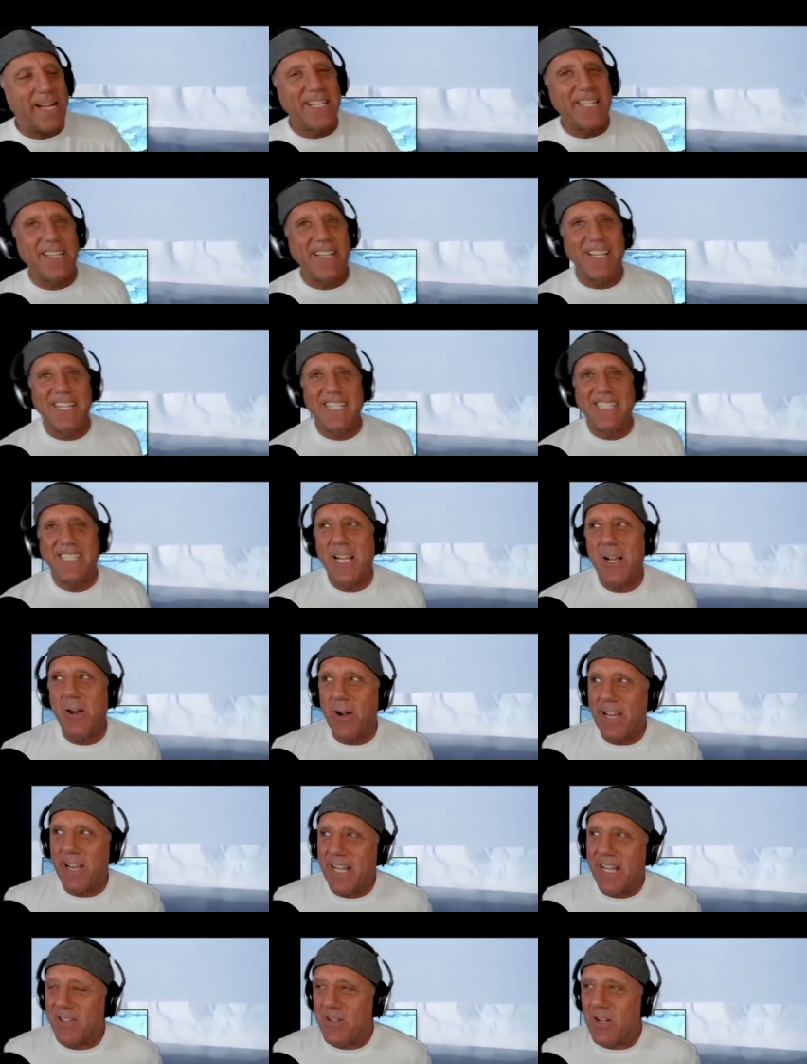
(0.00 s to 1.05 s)
to the listening
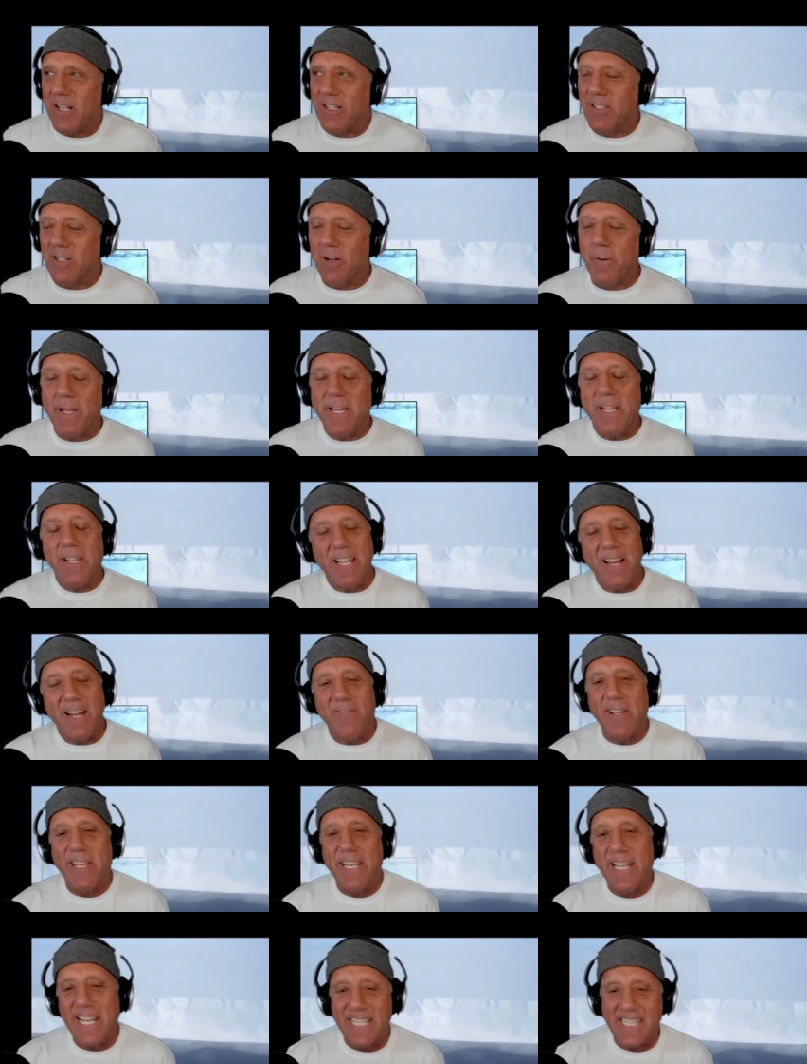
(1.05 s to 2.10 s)
audience also, but you
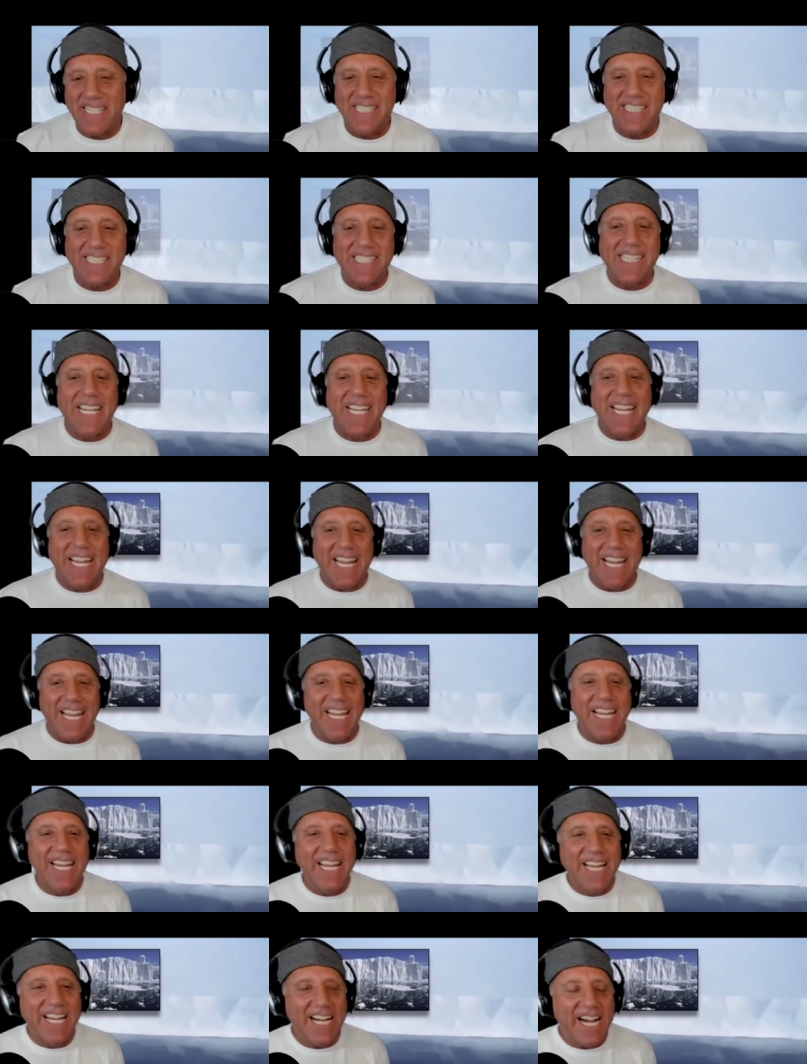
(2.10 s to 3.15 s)
definitely need to
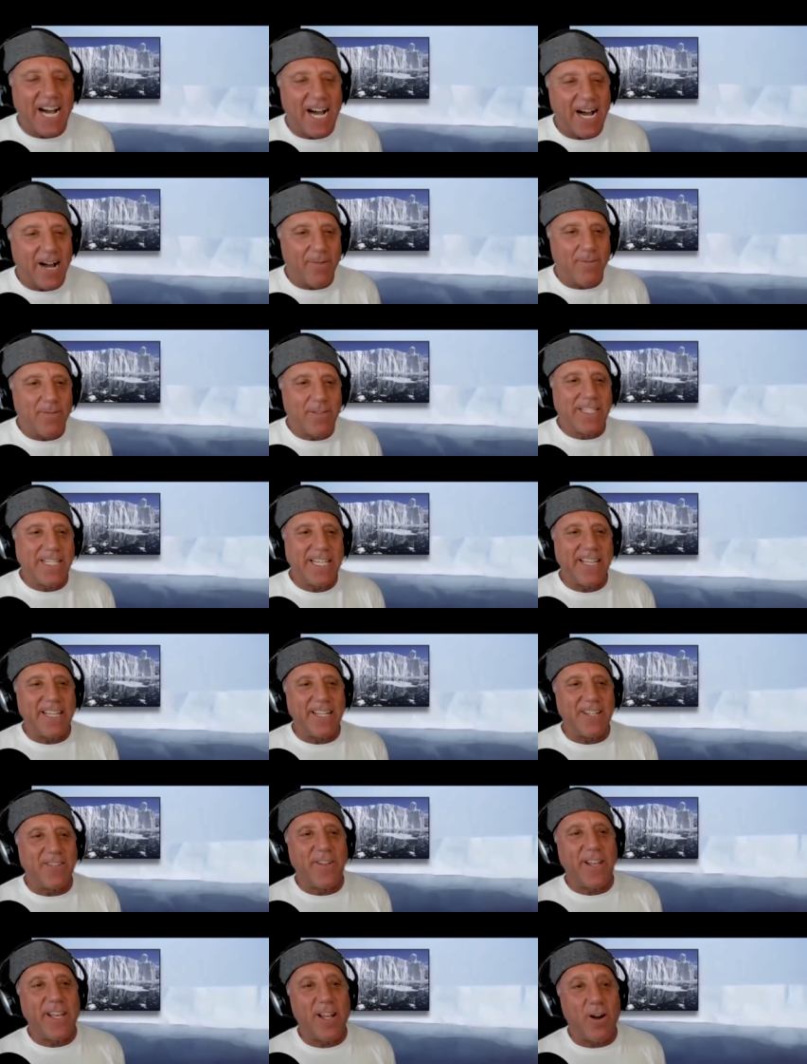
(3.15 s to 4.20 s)
see
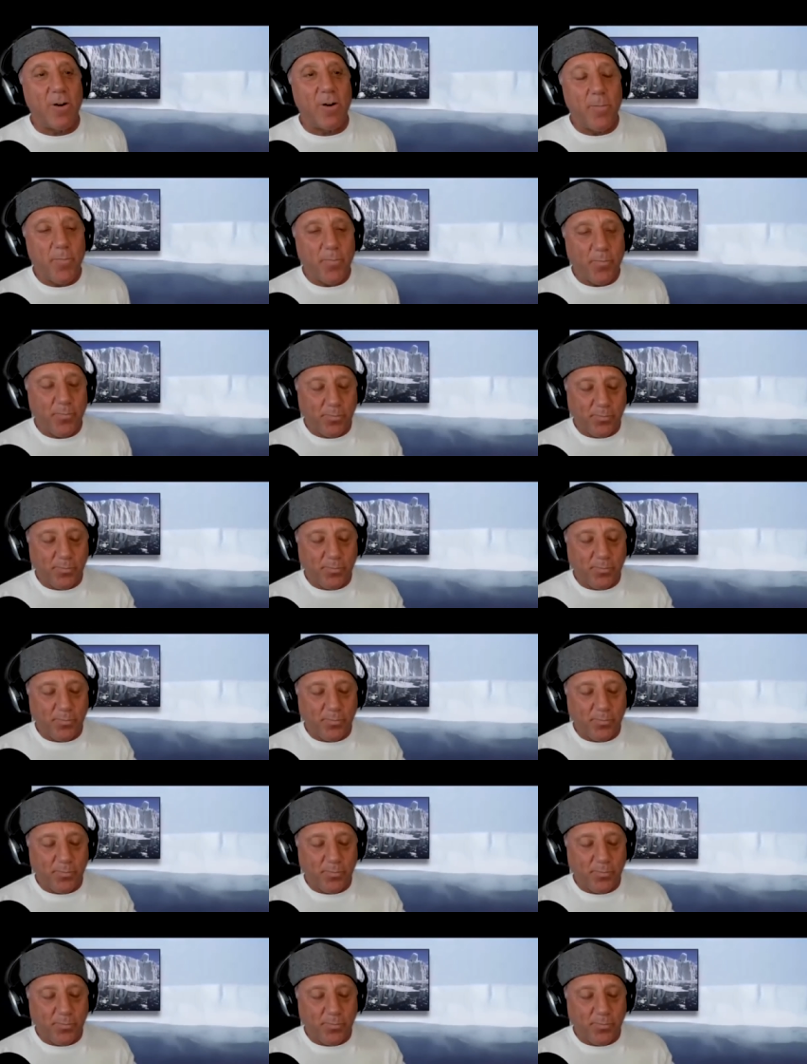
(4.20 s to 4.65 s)
this video.